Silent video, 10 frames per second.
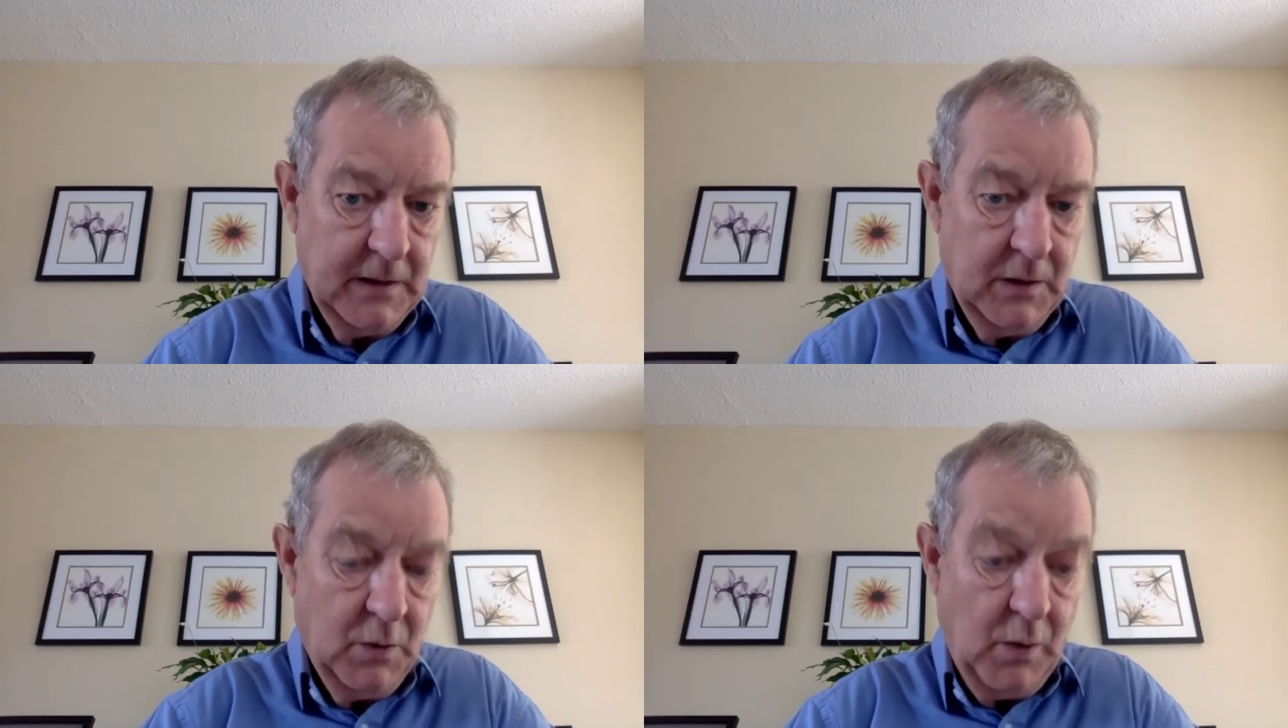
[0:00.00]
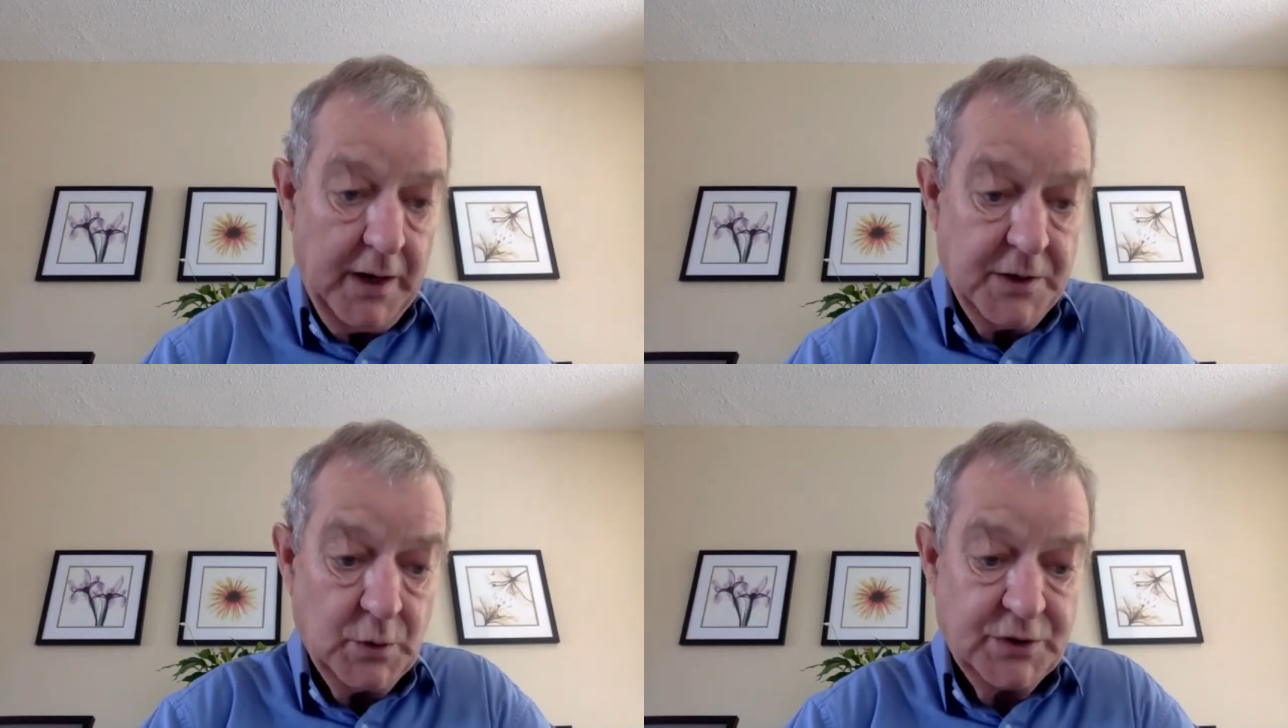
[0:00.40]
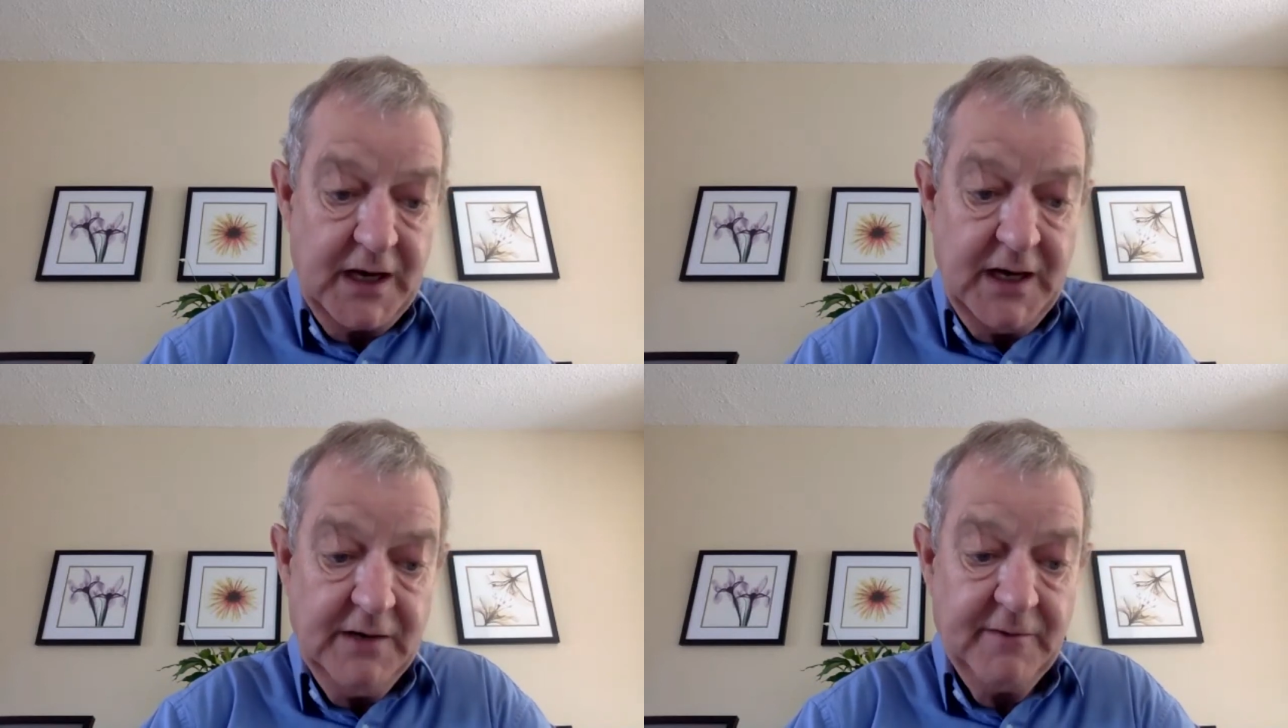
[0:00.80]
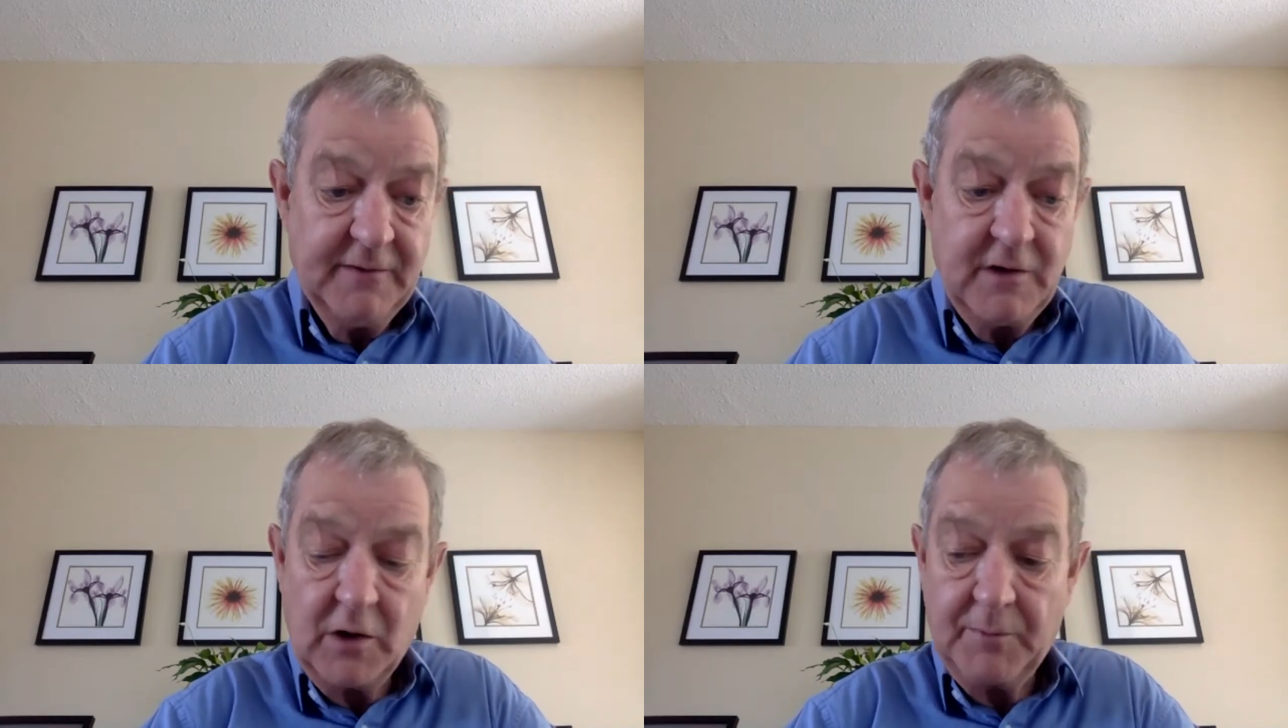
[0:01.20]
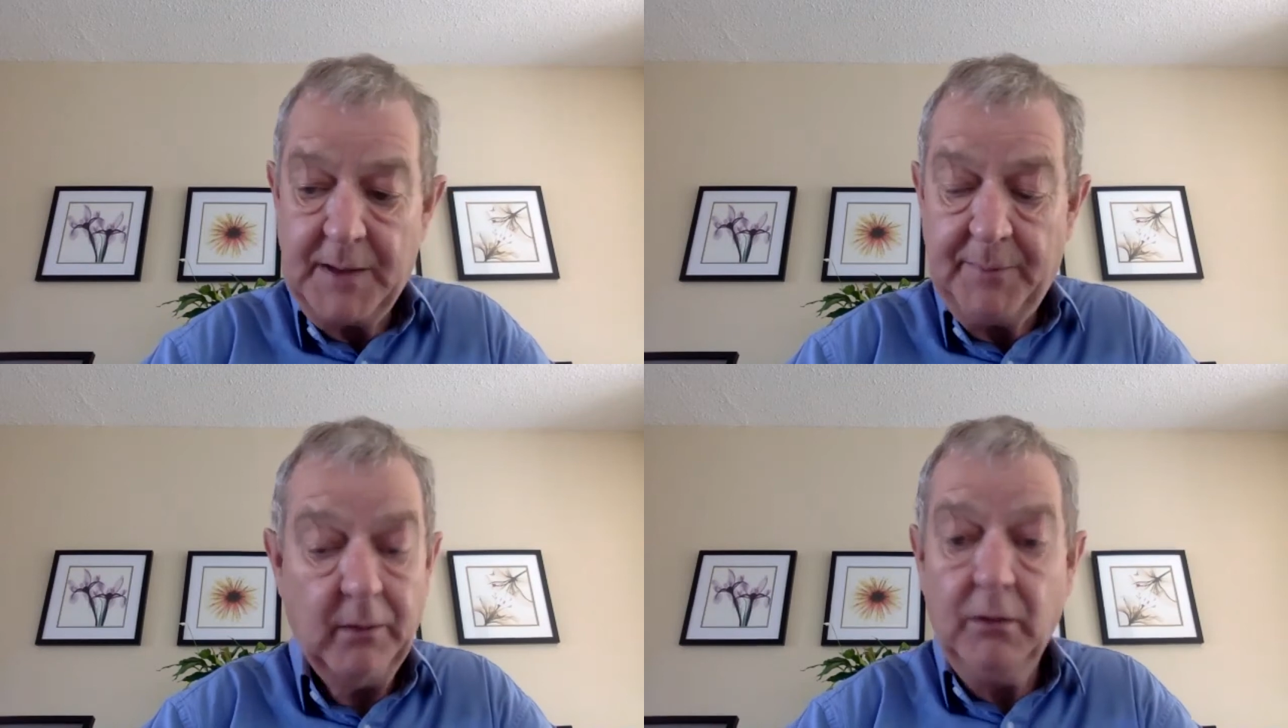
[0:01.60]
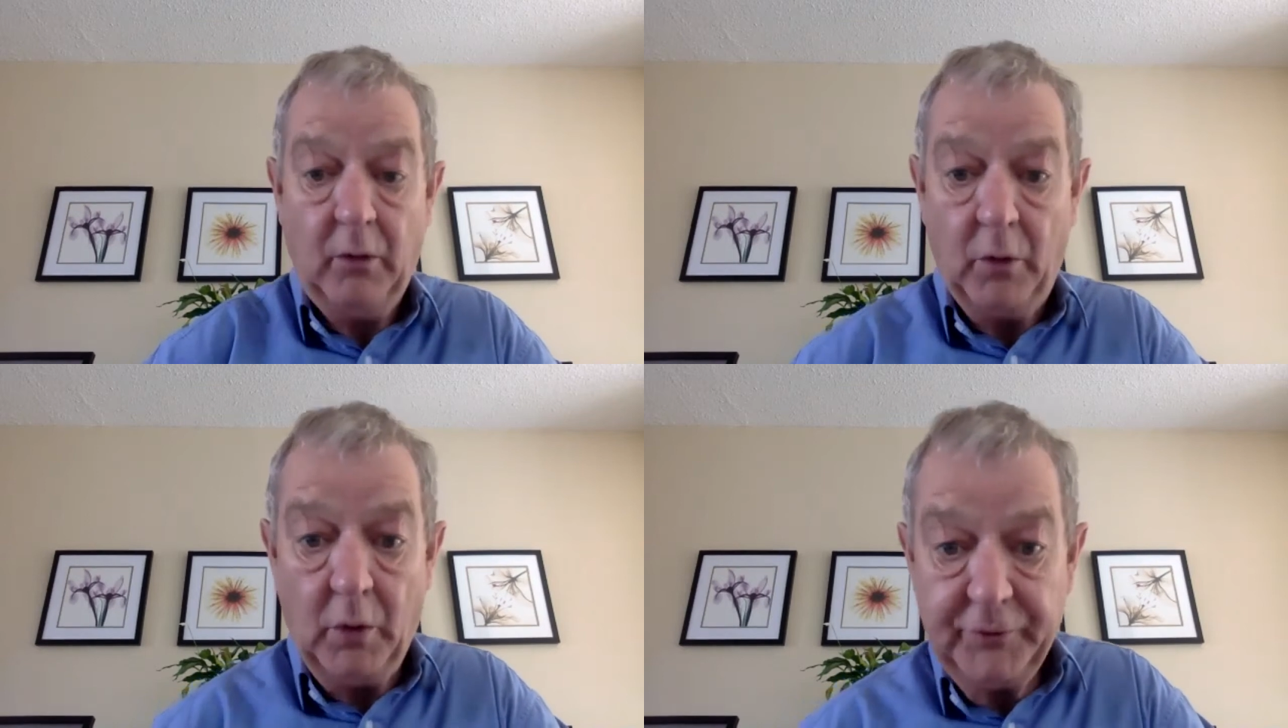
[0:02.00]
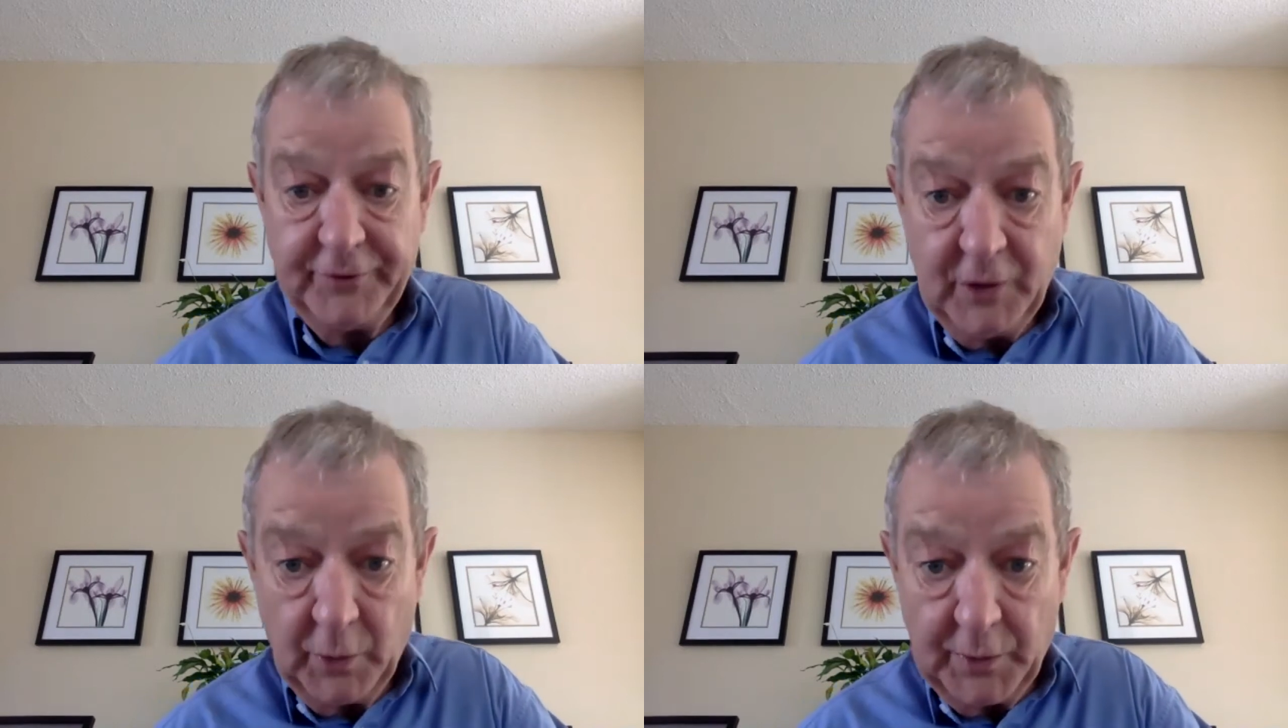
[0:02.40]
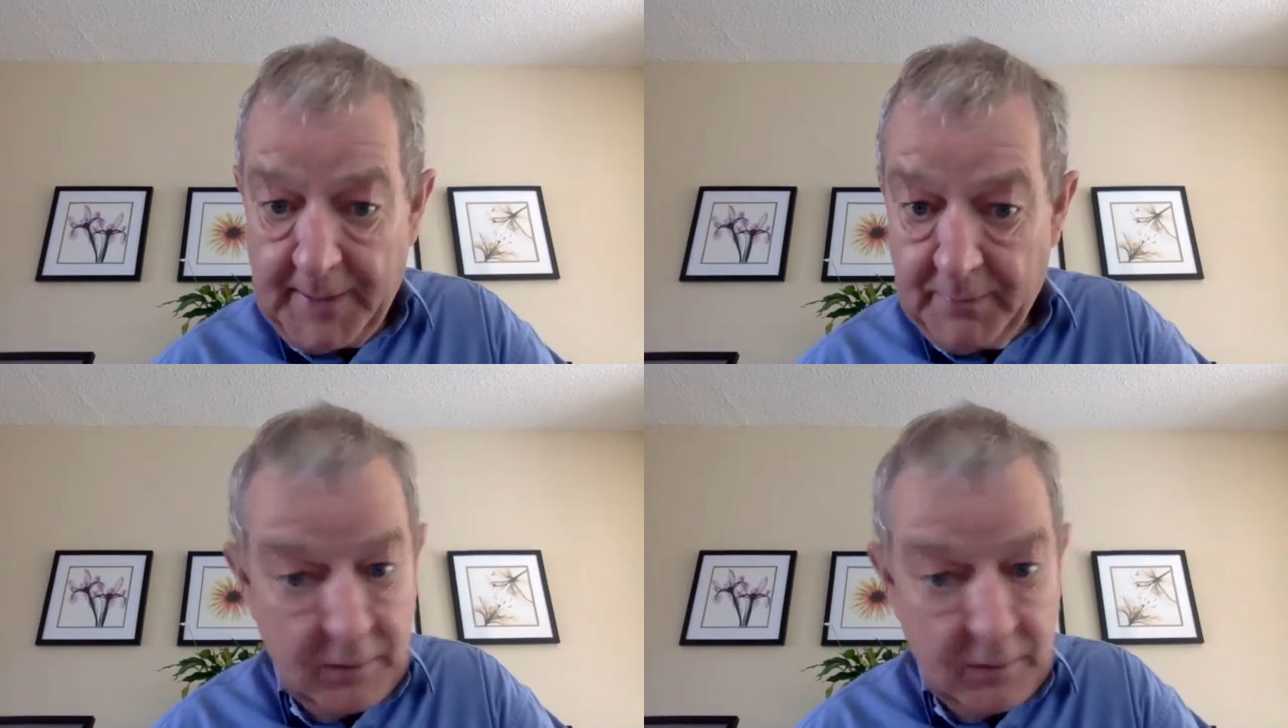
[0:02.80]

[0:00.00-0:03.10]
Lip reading: where you say to the young people or to the older people,